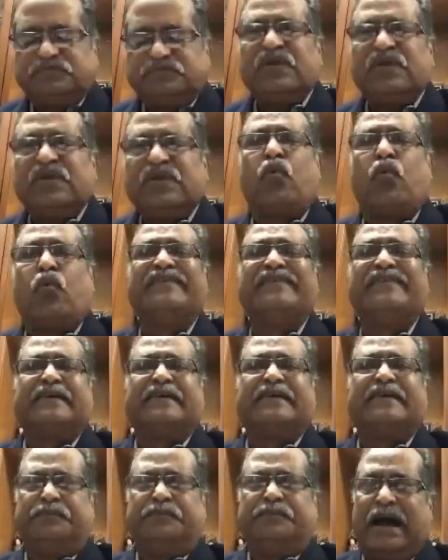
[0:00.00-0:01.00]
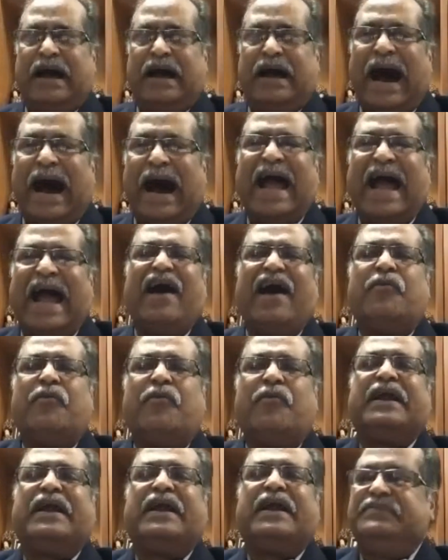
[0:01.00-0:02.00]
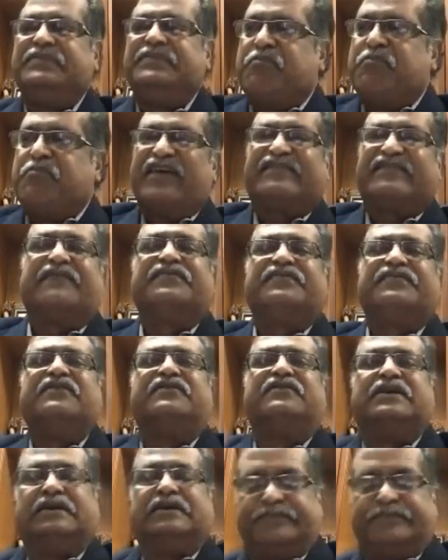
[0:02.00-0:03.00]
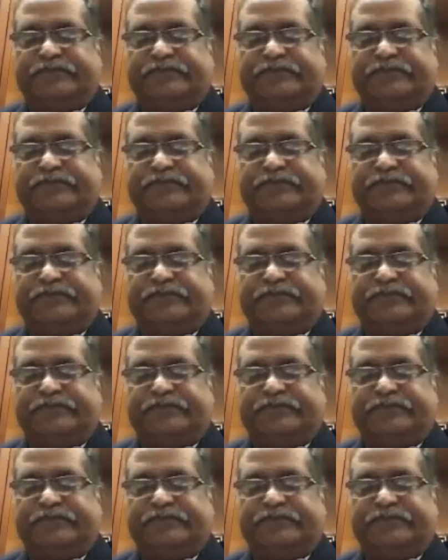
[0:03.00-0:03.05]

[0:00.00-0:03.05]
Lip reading: WhatsApp, I have become the boss of the world.